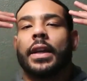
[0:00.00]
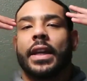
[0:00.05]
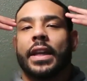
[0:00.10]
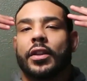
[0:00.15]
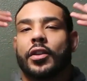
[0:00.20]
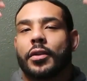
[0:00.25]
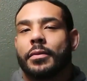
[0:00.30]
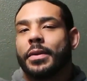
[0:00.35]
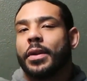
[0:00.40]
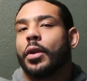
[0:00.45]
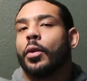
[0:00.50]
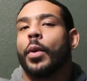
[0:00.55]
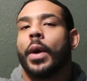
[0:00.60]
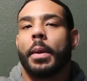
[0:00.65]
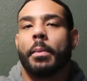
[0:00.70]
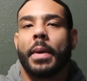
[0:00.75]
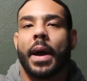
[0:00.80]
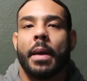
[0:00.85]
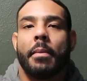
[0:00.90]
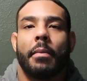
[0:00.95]
in terms of the
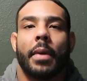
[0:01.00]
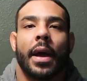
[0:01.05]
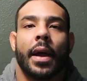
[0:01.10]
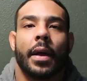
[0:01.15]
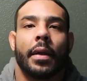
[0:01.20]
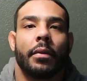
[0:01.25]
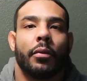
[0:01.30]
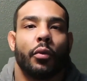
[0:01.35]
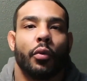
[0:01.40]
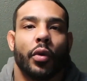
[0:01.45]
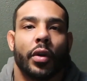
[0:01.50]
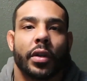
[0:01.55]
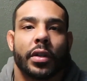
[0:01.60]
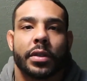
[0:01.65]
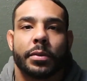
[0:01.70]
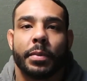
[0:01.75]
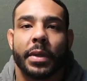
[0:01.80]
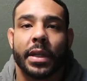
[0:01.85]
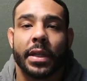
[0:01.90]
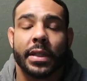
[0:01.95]
way my mind
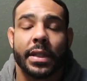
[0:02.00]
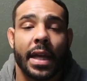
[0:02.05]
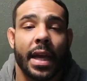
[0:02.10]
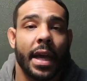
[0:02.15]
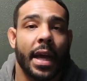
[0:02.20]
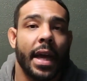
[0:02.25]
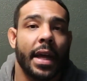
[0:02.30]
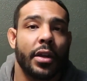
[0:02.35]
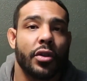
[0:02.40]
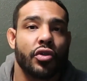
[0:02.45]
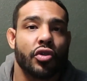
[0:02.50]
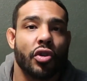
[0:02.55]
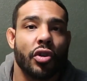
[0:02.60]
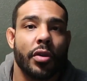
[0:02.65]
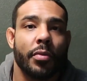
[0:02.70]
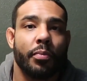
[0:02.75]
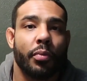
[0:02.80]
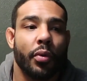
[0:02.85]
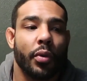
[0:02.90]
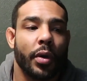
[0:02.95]
works because I, at a
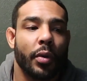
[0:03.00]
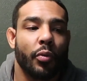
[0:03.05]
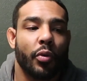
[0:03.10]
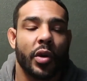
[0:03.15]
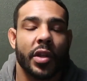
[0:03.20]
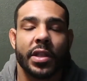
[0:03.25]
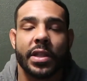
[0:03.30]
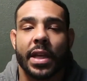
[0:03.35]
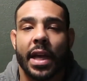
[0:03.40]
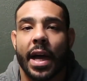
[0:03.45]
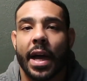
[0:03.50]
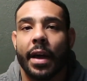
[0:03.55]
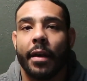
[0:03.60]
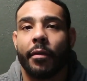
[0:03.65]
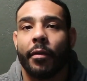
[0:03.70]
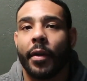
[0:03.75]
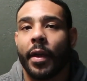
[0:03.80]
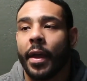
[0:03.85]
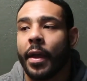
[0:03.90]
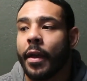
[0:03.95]
certain point once
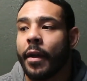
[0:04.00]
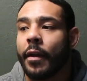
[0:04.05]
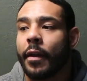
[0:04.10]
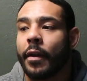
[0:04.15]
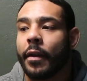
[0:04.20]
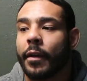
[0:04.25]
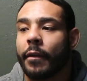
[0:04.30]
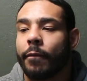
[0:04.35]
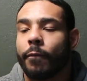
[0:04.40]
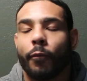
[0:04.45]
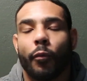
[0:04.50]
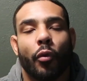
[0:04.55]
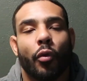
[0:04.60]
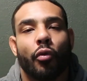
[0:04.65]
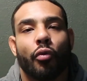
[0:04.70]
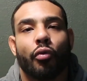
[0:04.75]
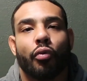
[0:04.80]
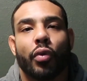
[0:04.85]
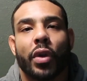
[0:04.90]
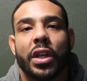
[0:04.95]
i've
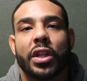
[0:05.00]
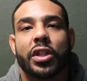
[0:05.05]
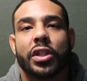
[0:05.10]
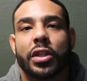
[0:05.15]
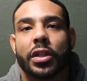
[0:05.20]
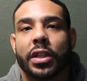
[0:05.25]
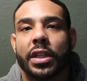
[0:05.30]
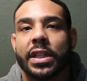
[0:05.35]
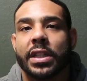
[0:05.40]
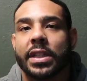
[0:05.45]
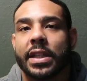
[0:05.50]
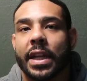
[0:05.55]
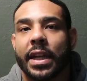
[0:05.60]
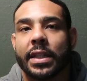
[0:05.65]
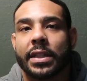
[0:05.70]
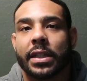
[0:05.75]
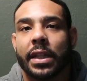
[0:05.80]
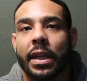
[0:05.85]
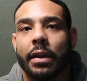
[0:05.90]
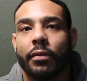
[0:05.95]
reached this
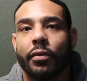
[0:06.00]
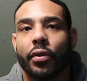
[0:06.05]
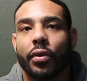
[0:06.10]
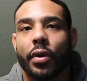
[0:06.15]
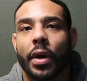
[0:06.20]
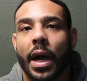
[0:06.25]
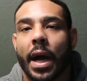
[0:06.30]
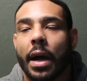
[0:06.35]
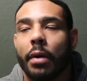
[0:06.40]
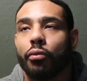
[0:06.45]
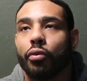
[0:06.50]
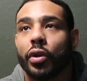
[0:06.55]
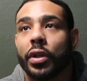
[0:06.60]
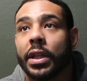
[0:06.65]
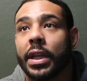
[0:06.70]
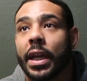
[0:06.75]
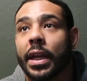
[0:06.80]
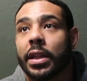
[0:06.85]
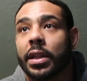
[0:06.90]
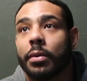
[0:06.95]
next level i'm
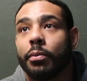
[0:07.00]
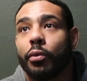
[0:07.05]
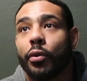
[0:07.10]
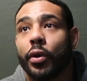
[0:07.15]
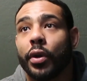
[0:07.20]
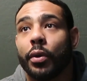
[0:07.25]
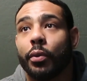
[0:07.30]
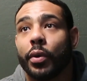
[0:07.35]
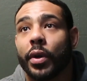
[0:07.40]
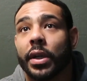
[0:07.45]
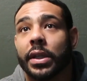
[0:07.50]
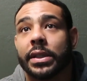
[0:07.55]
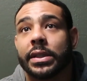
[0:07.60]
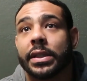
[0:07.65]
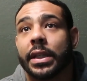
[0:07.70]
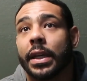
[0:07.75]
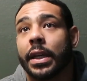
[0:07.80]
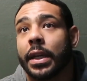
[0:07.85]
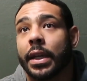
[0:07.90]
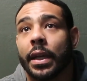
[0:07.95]
really at the point where
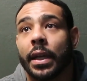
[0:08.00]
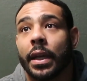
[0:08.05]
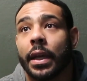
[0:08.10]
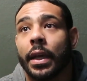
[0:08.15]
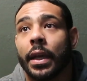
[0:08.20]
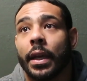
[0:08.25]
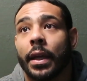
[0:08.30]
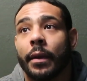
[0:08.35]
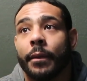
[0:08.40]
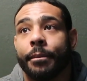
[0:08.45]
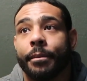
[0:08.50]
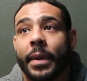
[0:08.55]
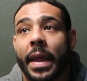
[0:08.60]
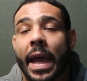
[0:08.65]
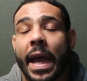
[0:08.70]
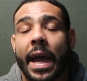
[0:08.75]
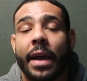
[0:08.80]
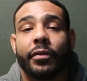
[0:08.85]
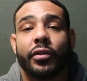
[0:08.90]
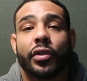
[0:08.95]
it's like
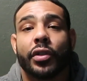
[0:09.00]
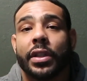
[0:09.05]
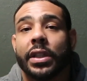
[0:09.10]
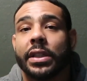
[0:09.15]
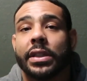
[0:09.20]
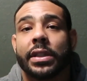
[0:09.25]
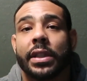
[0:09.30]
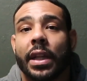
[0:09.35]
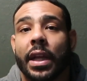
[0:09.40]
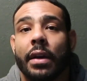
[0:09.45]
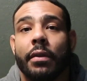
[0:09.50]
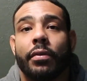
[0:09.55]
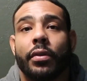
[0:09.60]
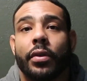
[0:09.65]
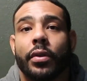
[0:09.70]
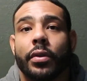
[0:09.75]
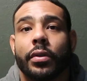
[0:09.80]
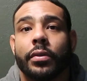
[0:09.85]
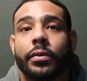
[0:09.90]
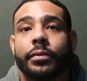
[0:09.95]
after this
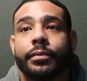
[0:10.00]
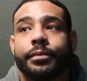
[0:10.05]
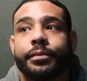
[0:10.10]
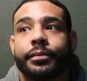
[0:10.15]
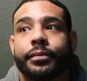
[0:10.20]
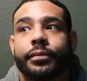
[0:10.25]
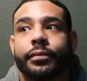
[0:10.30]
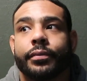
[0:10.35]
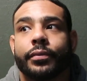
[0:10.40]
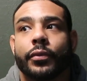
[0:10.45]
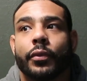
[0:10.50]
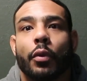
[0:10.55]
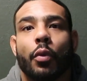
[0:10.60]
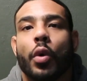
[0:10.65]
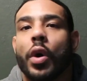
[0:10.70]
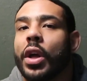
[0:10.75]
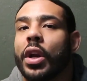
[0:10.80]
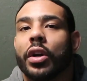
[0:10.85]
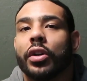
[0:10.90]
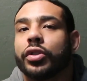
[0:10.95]
level
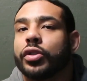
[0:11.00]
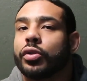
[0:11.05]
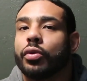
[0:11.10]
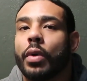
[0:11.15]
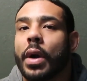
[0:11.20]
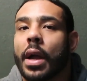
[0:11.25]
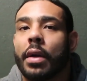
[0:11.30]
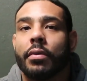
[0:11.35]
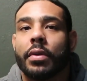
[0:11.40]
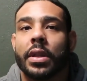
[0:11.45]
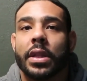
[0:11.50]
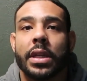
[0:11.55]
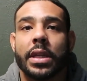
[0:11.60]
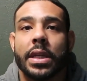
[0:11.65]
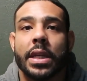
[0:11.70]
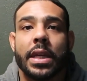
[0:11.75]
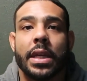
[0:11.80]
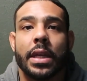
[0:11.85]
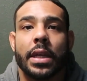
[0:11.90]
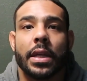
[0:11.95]
what else do i really
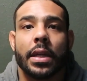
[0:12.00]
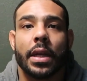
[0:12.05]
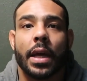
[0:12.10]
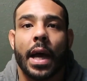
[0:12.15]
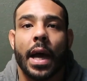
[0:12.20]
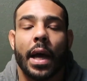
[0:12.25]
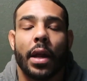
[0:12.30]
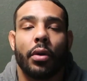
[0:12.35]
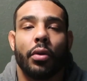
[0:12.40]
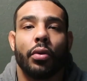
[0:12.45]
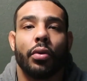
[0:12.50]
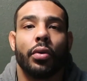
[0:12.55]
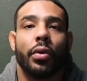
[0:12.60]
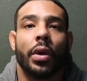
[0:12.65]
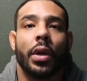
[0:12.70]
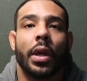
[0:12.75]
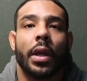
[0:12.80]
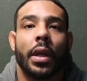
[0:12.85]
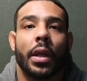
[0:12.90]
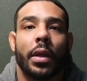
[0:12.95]
need i don't
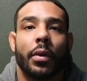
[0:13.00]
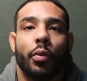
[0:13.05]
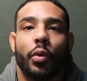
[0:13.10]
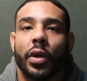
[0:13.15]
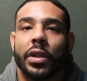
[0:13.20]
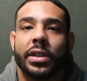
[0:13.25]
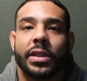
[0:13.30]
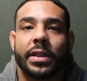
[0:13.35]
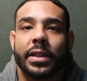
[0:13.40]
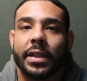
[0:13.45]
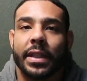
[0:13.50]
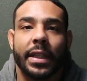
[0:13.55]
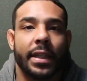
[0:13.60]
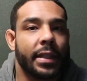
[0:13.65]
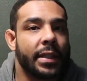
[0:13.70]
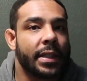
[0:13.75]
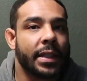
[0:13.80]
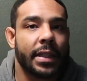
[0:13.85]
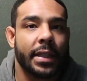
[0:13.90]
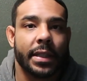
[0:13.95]
once
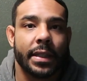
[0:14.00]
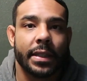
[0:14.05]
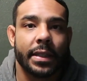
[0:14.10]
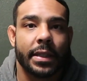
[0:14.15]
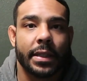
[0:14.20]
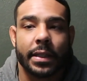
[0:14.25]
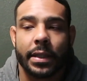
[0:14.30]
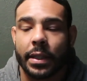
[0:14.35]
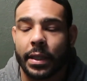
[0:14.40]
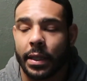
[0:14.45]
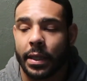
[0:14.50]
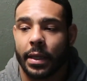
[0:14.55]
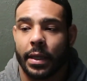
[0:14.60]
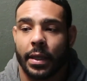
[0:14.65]
this is